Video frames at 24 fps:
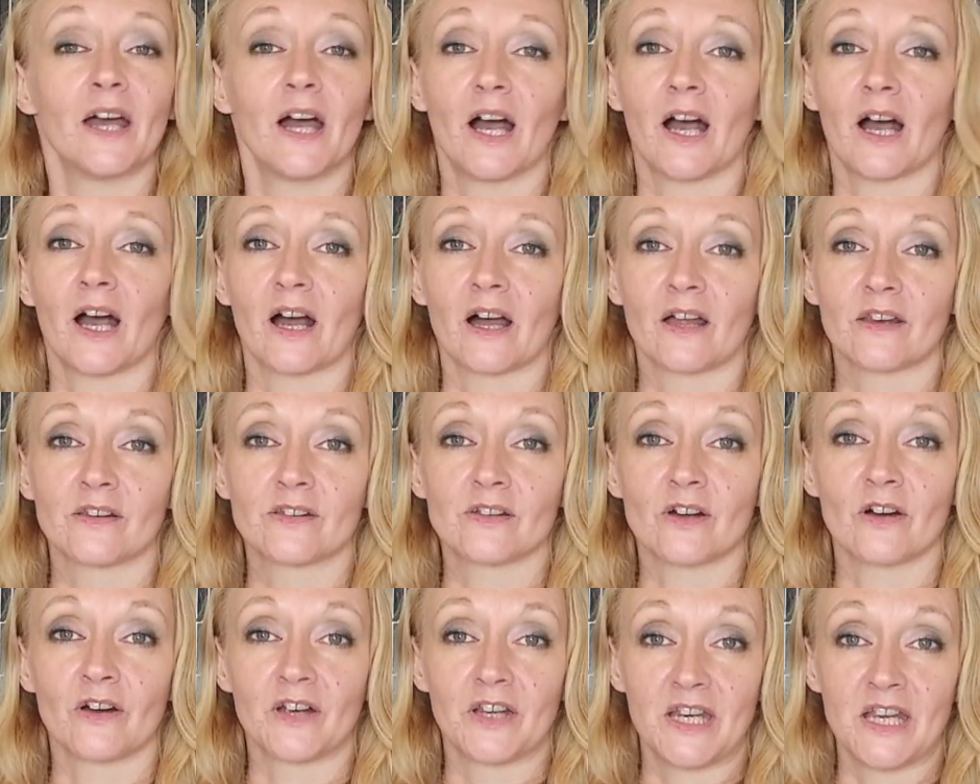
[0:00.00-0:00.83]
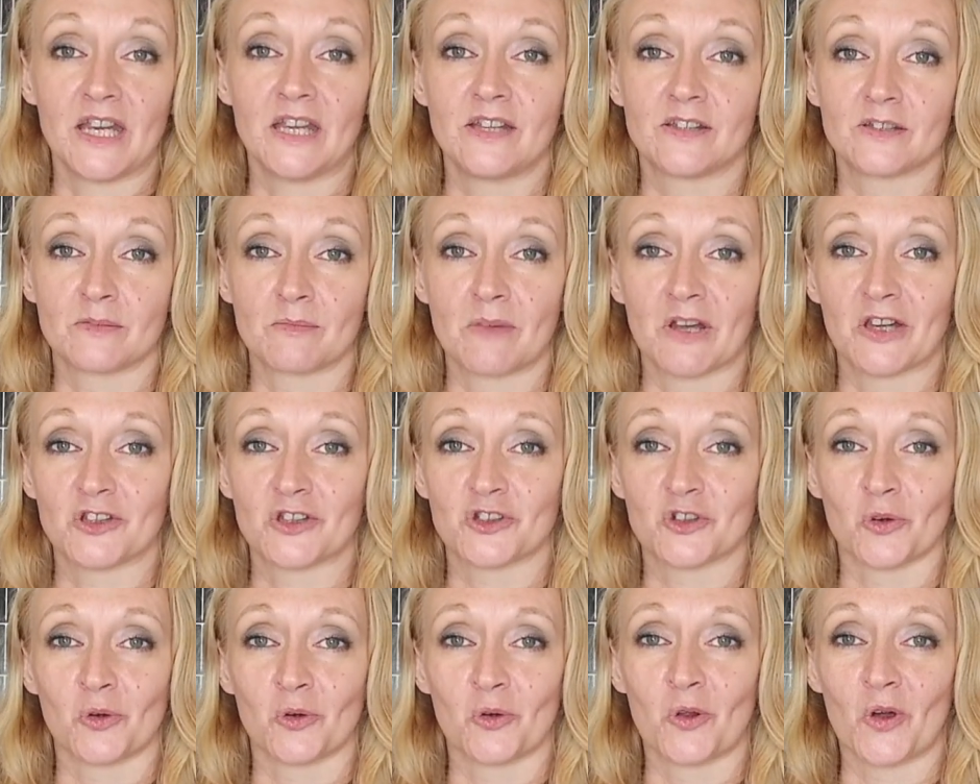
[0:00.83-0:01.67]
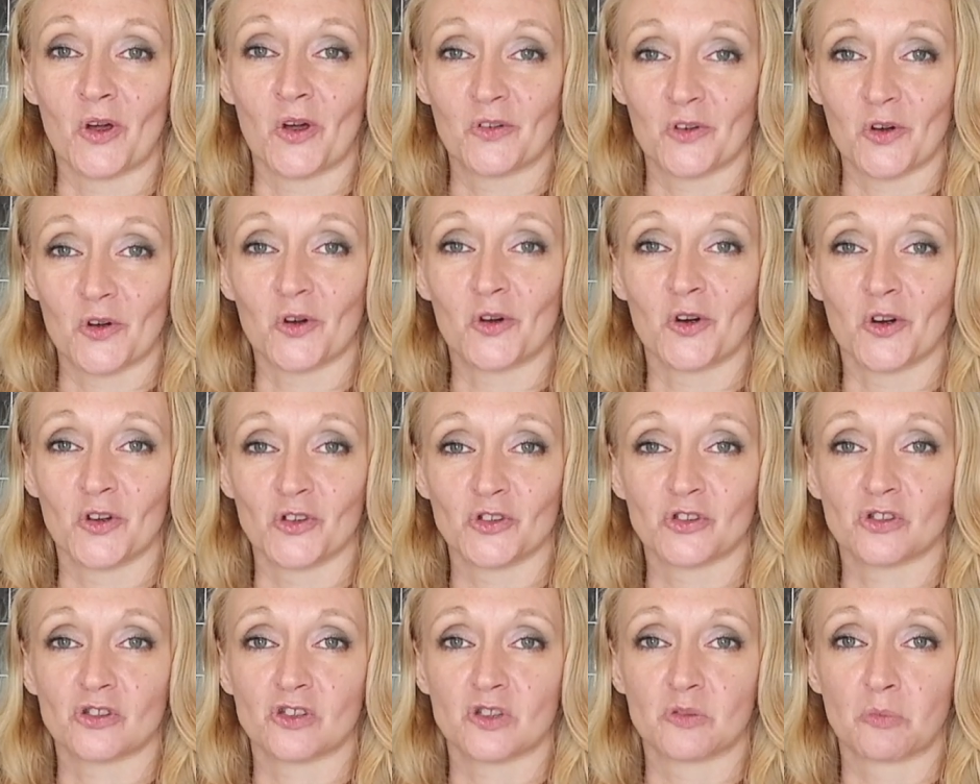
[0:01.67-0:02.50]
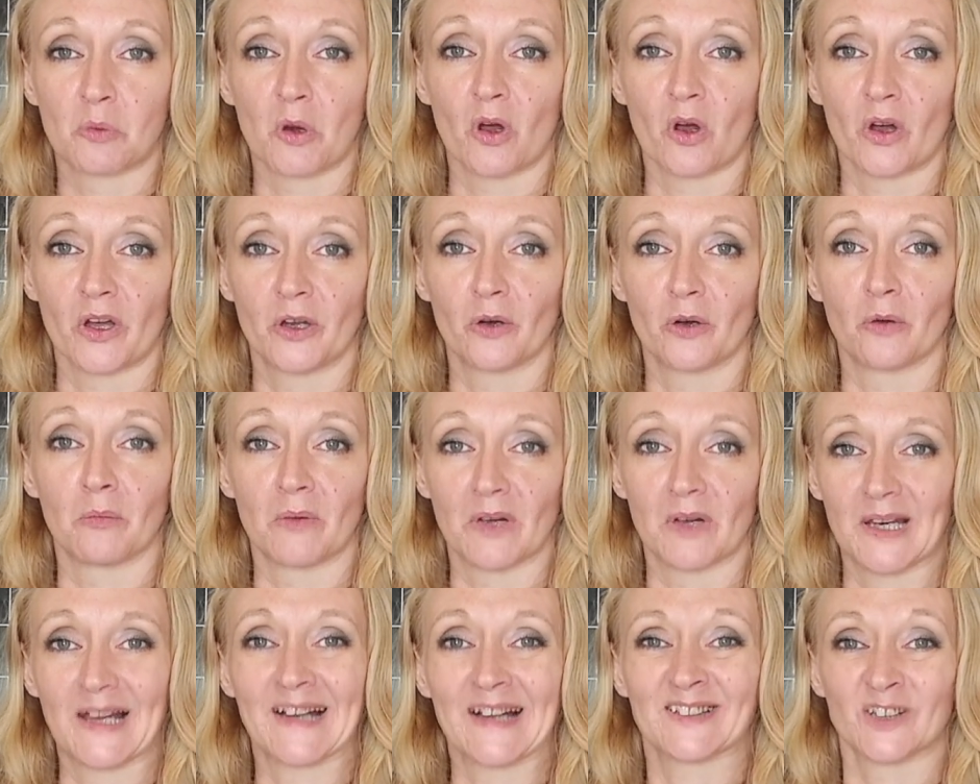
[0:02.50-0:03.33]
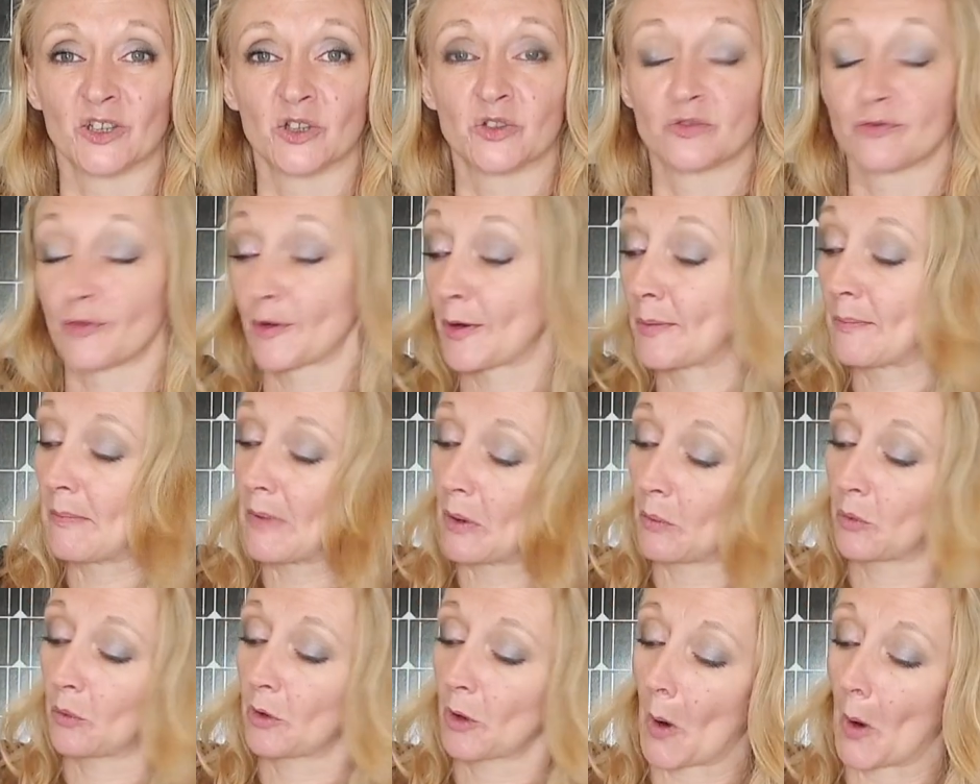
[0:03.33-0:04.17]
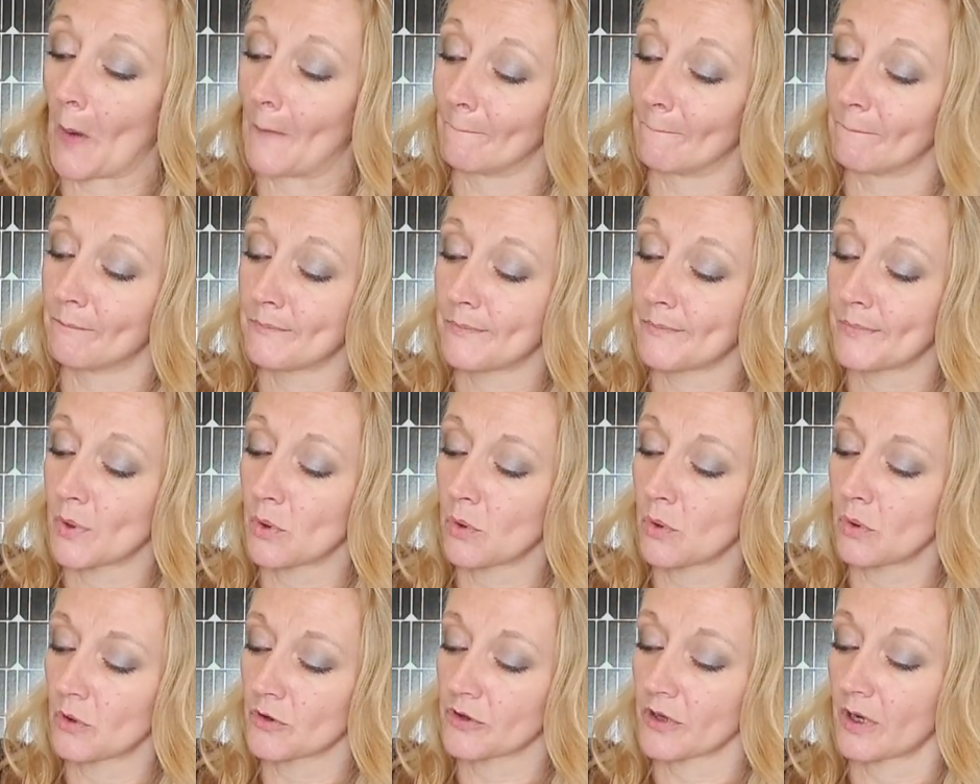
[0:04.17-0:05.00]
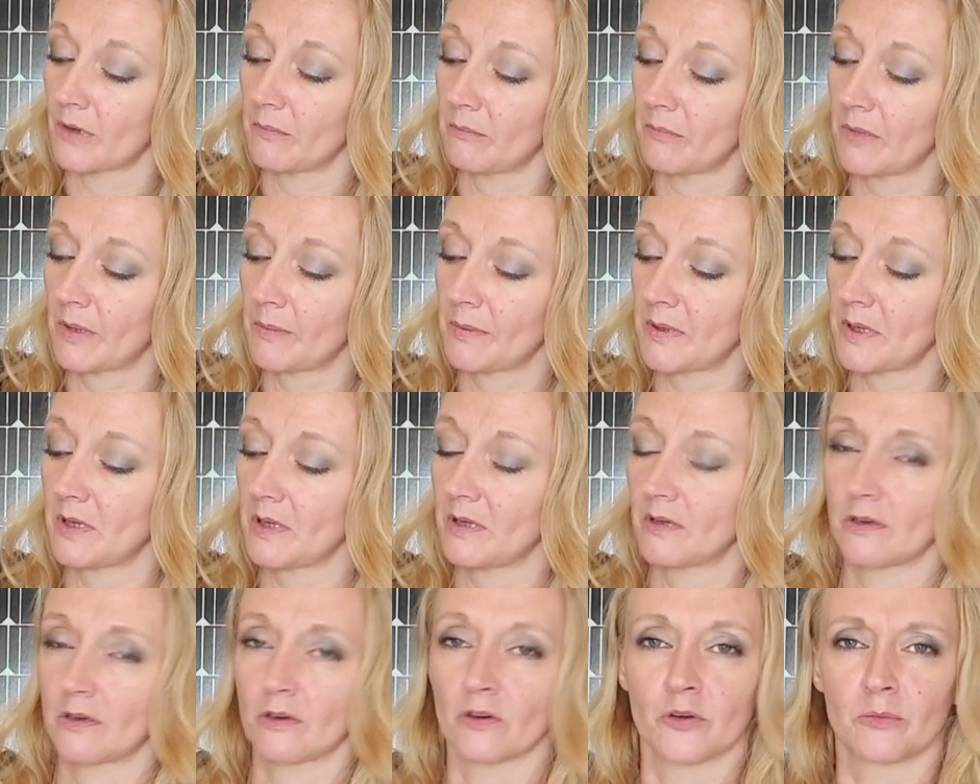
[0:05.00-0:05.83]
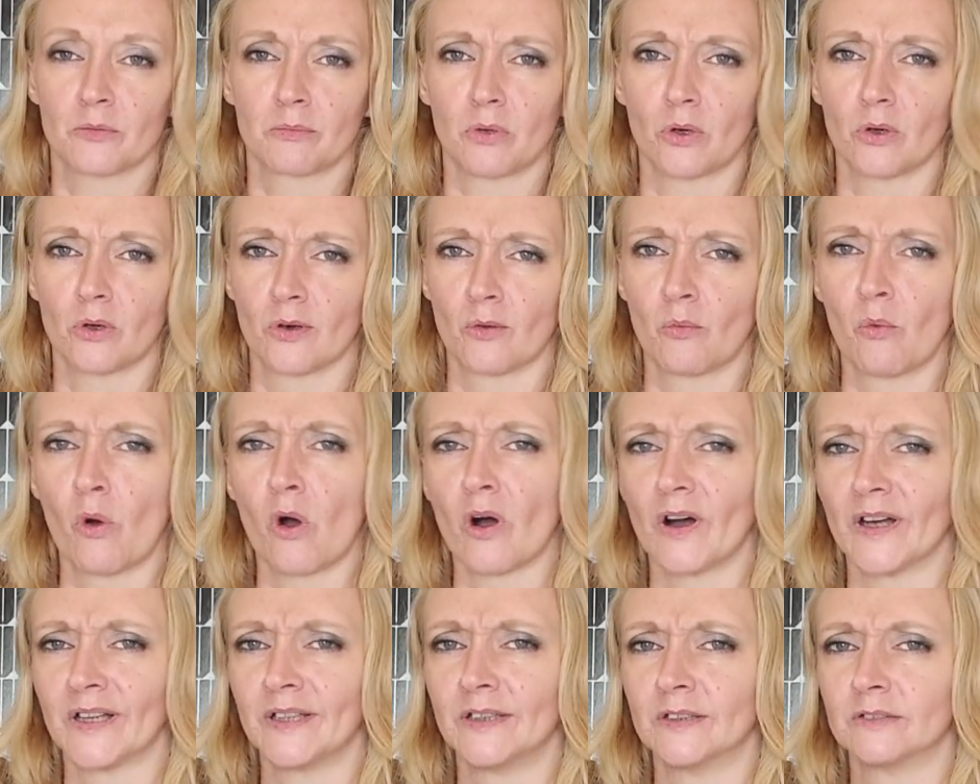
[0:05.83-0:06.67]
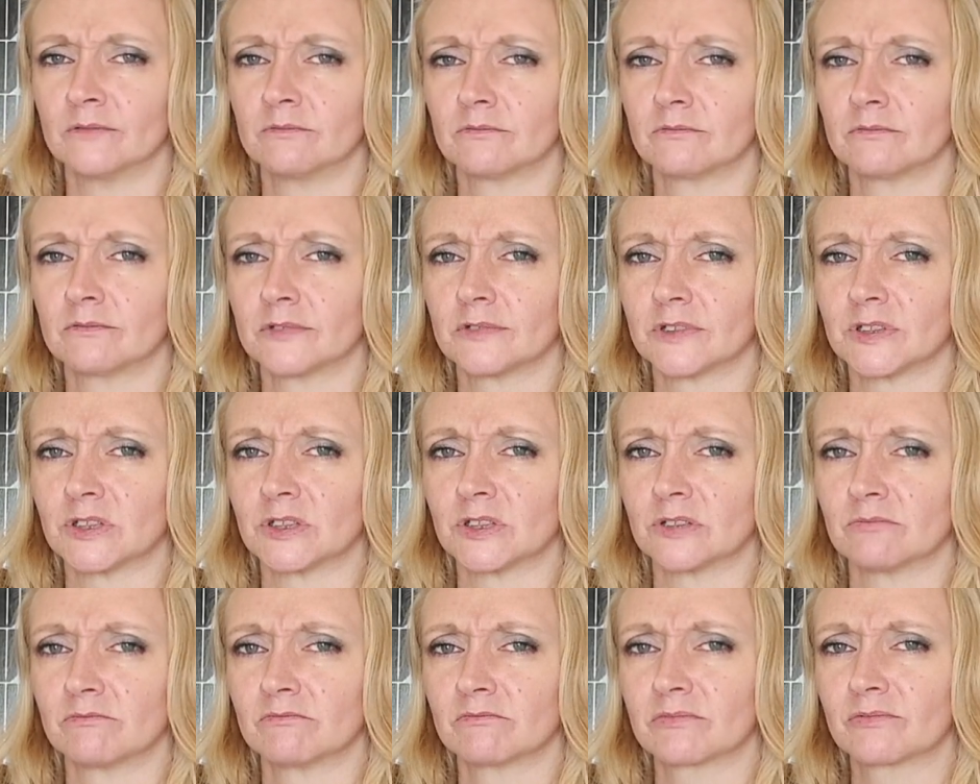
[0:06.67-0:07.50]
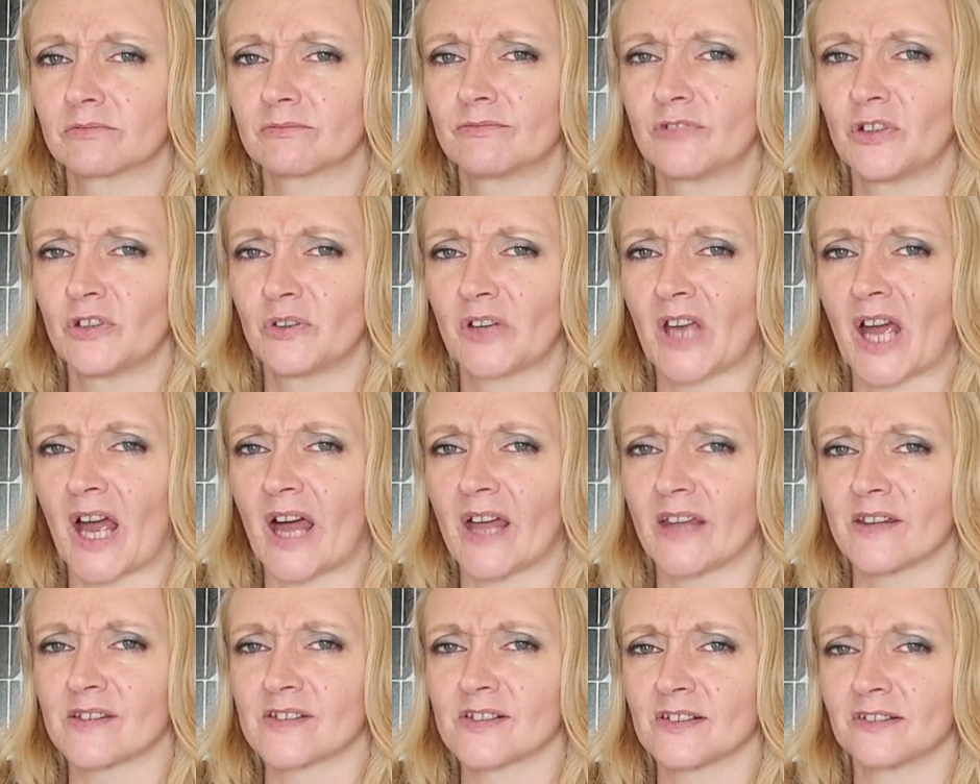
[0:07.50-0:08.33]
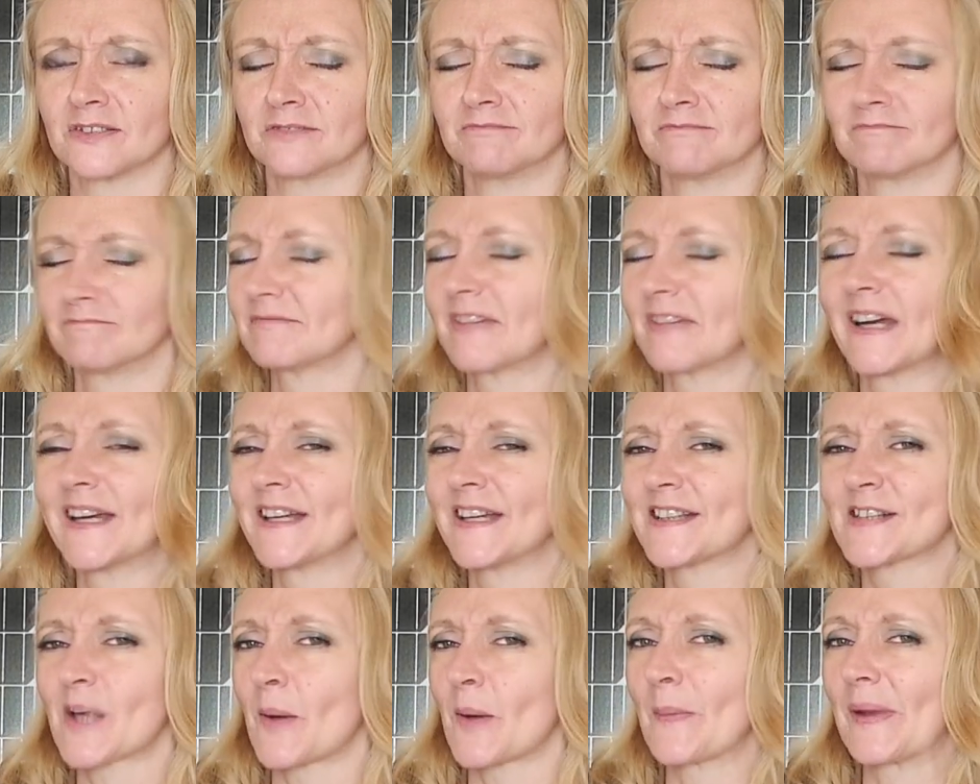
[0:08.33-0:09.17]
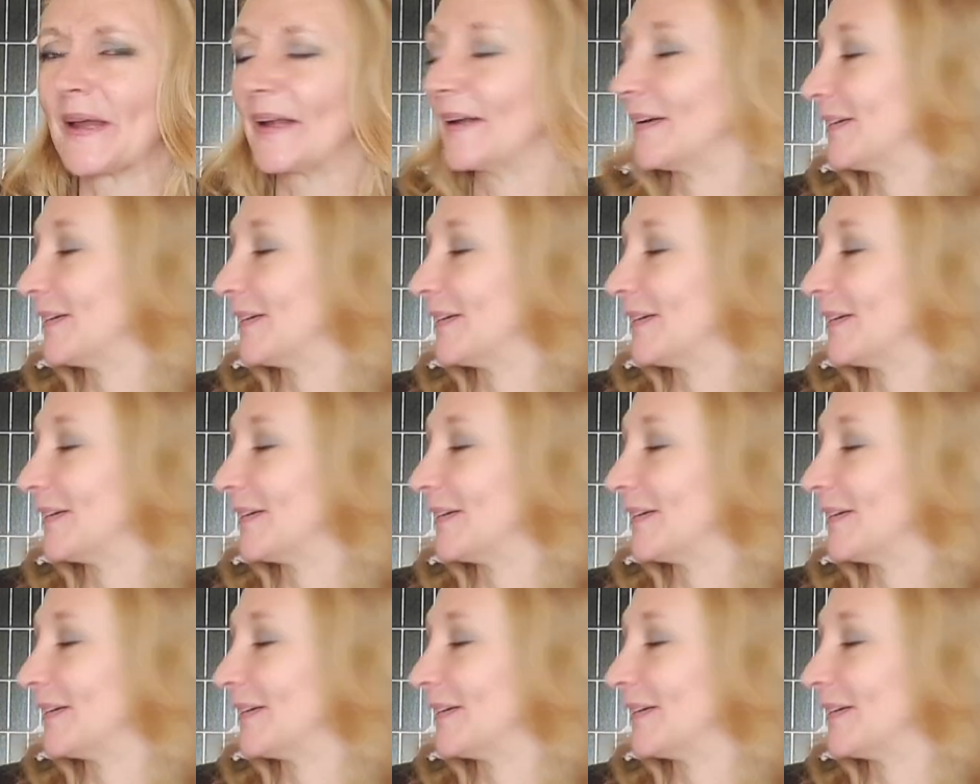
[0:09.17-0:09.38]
and I need to make sure that I've got a constant supply of my lactose-free milk on board, and maybe the odd bottle of wine or a few cans or something